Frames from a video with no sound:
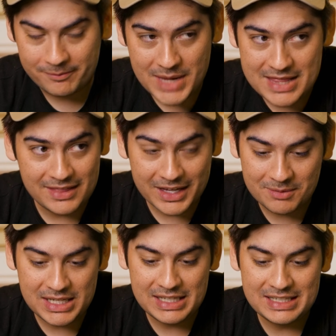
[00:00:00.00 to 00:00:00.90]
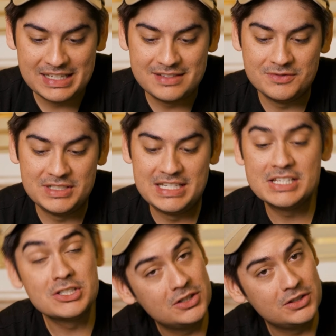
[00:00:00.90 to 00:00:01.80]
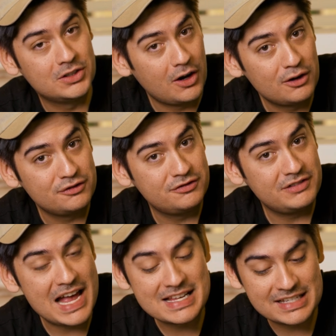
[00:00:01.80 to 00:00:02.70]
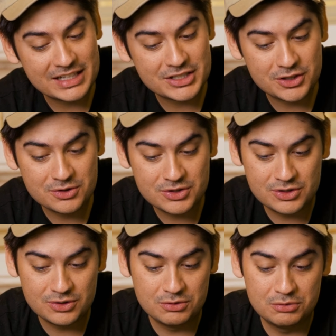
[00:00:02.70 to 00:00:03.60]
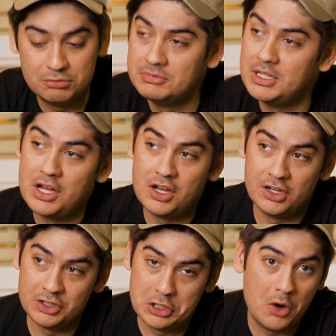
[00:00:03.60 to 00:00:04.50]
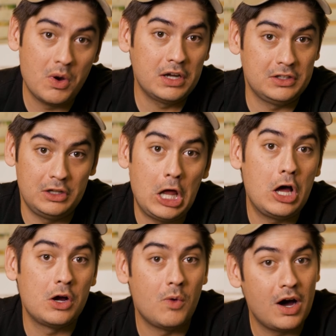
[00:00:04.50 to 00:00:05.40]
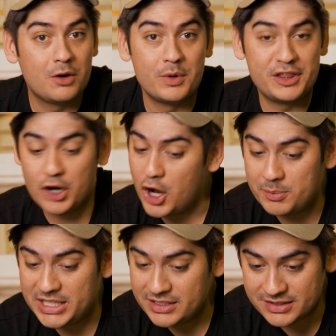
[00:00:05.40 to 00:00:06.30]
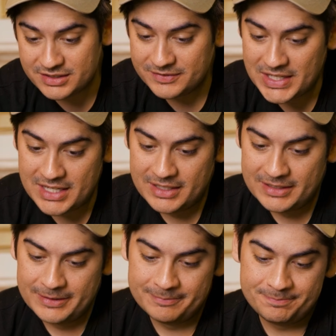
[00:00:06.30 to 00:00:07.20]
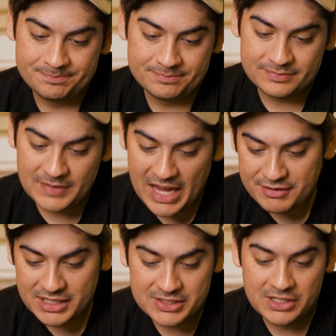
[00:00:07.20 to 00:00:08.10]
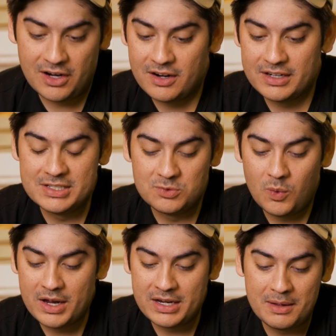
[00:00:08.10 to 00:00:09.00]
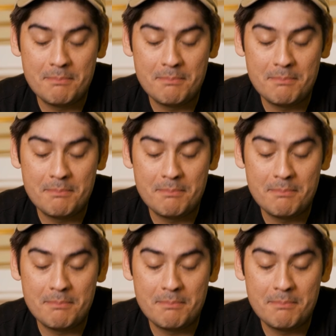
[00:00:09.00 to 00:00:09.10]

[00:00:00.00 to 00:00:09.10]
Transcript: men like me need disc golf as an excuse to go on a long walk with your homies, having a cigar is one